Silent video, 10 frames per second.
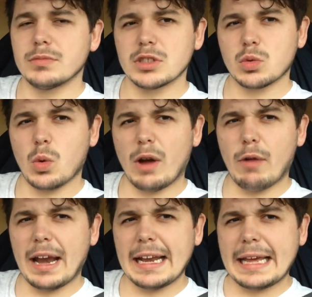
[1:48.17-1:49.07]
it's quite
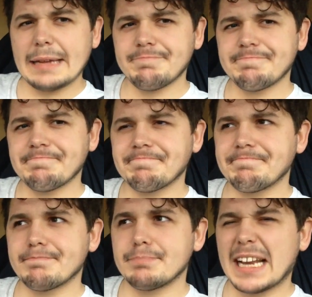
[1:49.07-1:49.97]
rainy,
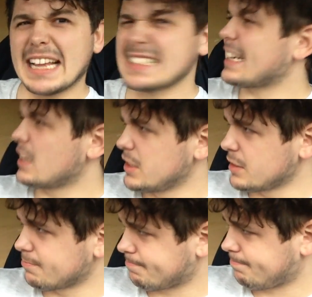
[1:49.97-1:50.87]
but it is England.